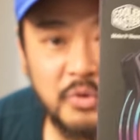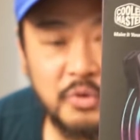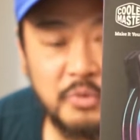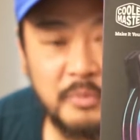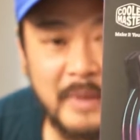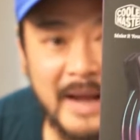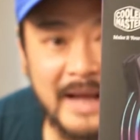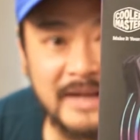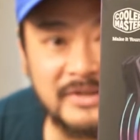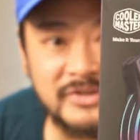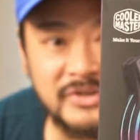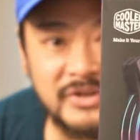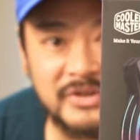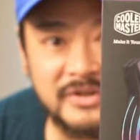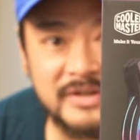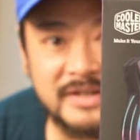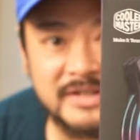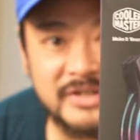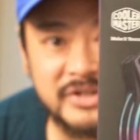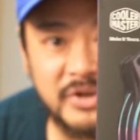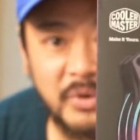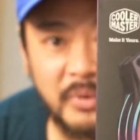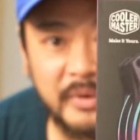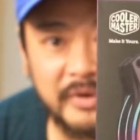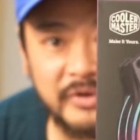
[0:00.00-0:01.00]
Cool Master
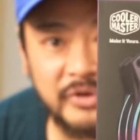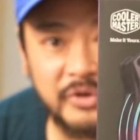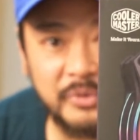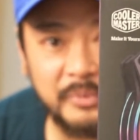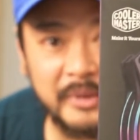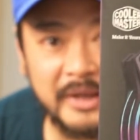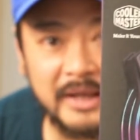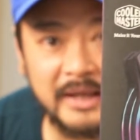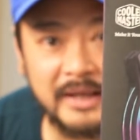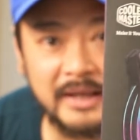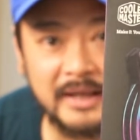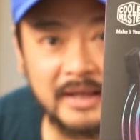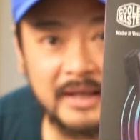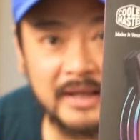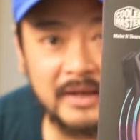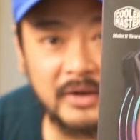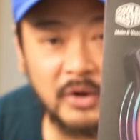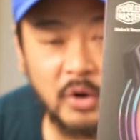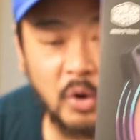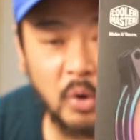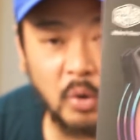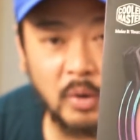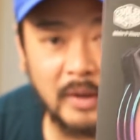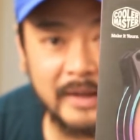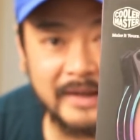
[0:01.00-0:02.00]
is going to be
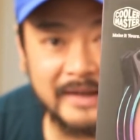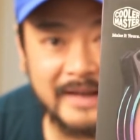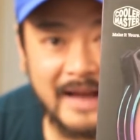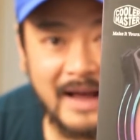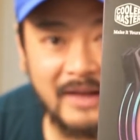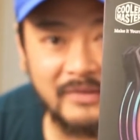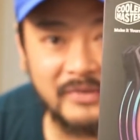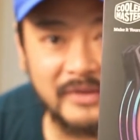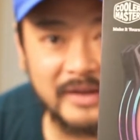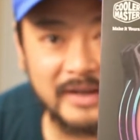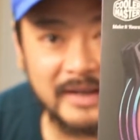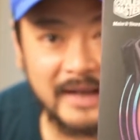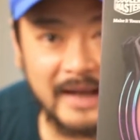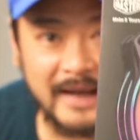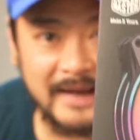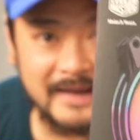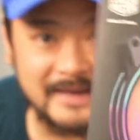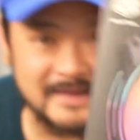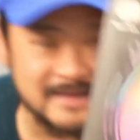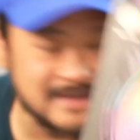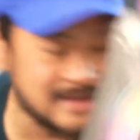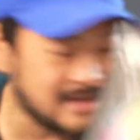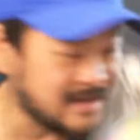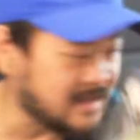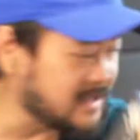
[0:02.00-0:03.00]
cooling down the
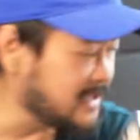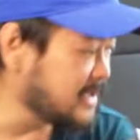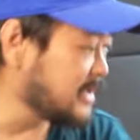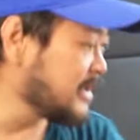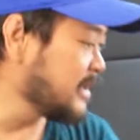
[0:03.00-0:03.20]
case.